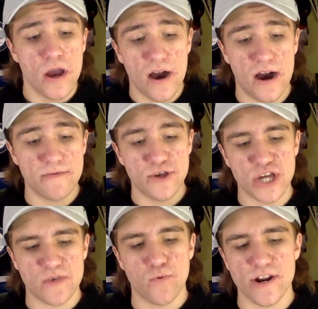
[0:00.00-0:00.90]
The
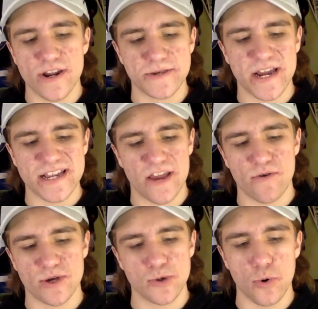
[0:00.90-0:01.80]
Jets wanted a
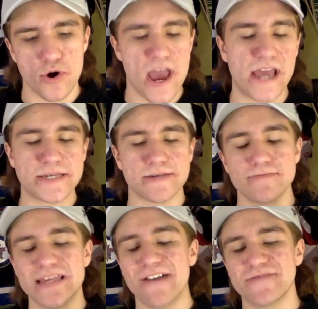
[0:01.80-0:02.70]
secondary score and some
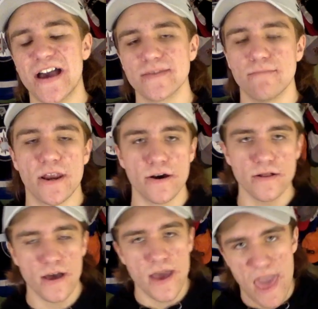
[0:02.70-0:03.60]
depth down the
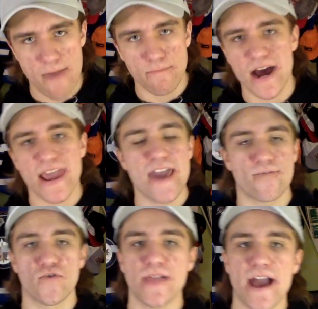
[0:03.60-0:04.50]
middle, and Monahan
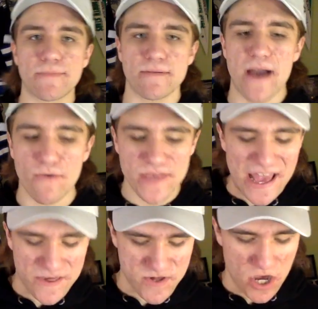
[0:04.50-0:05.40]
really helped them out with
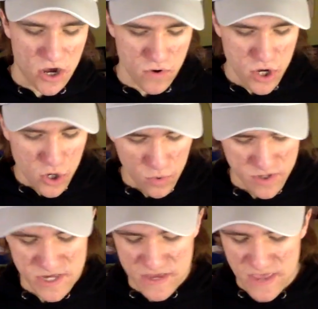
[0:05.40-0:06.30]
that, so we'll
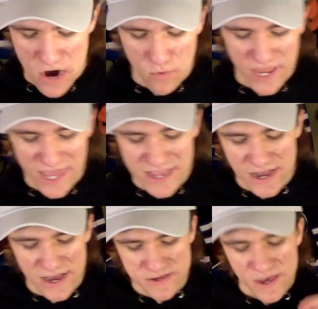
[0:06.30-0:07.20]
see there what he
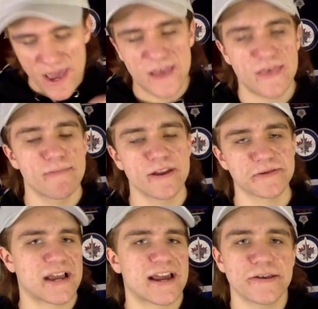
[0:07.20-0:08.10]
does. And then
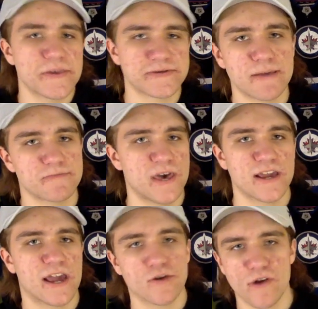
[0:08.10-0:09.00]
Middlestat, kind of the same
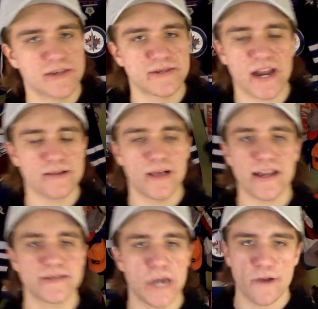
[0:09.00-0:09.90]
thing, a great
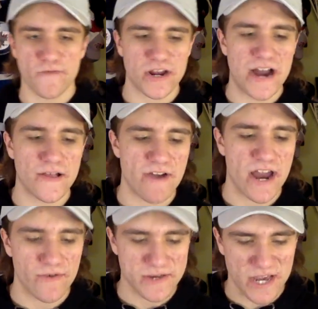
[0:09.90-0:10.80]
second-line center for
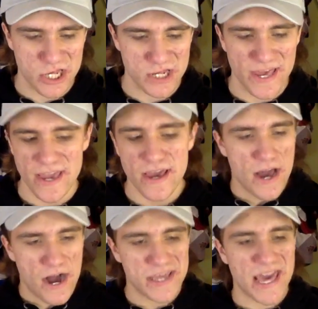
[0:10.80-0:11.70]
Colorado, essentially.
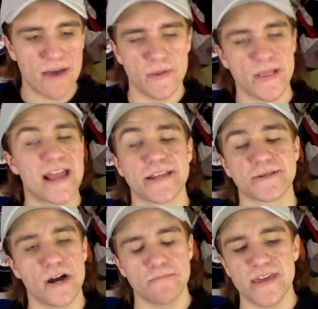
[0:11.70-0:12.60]
Again, with
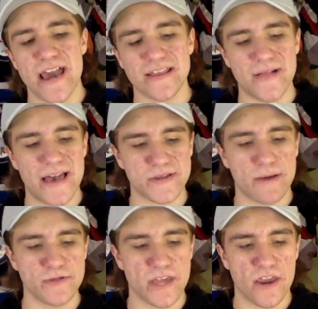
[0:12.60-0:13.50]
Landeskog being out the last
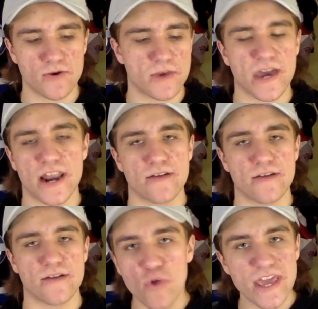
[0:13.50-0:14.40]
couple of years, it's kind
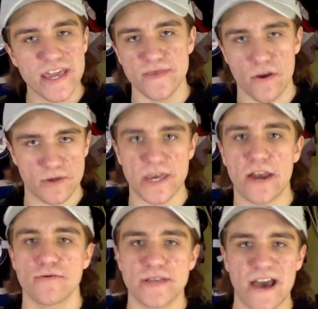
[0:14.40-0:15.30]
of weakened their
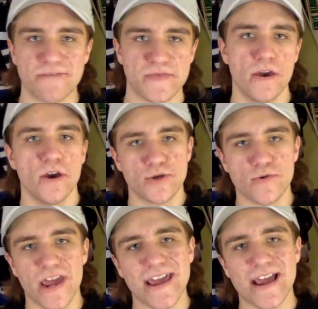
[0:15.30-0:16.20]
center depth.
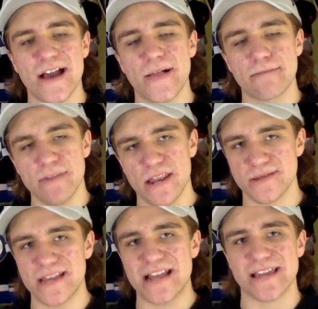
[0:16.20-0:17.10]
So getting a guy like
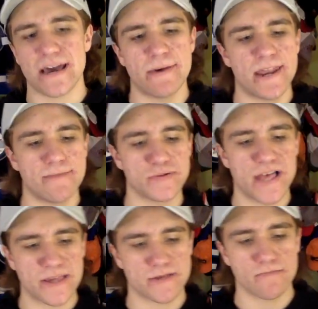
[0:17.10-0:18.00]
Middlestat to come in and
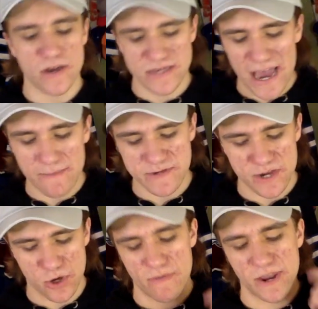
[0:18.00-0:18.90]
play some good top
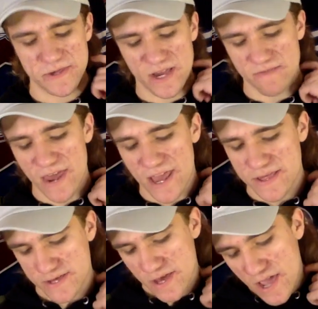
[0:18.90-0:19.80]
six or middle 6
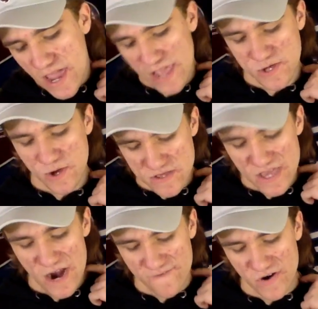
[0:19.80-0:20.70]
minutes, it's good
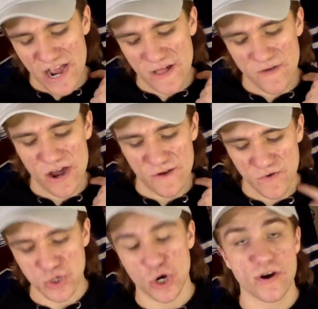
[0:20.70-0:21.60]
there for Colorado
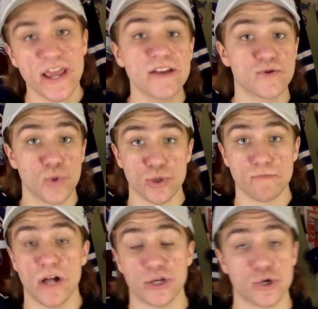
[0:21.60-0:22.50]
for sure, and he can score some
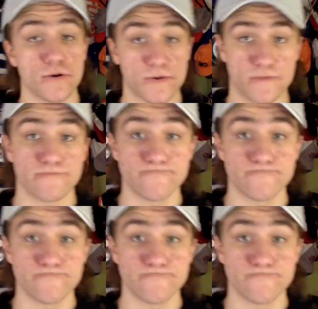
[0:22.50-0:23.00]
clutch goals.